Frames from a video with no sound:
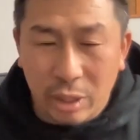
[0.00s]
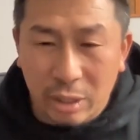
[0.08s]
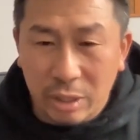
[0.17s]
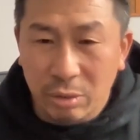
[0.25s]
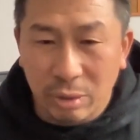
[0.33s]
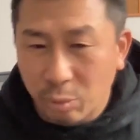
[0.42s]
on
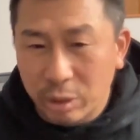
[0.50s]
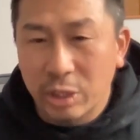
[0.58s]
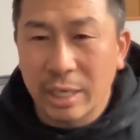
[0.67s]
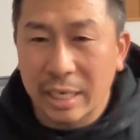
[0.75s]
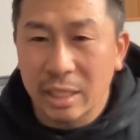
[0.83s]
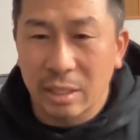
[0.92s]
you and what you
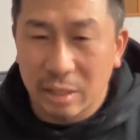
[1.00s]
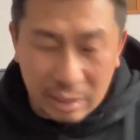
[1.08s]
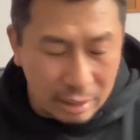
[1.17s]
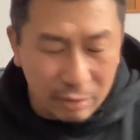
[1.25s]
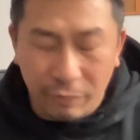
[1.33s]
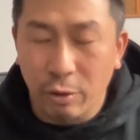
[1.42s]
got to
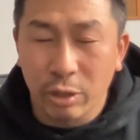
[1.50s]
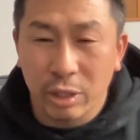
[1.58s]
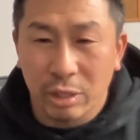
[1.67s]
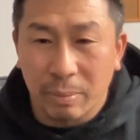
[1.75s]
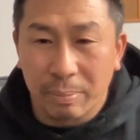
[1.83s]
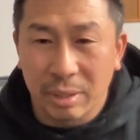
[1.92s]
just focus
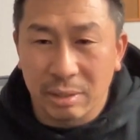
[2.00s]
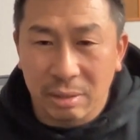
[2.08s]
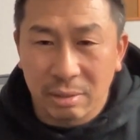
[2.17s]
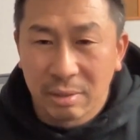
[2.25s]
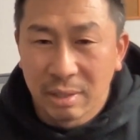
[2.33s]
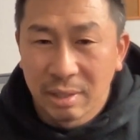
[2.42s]
on your business.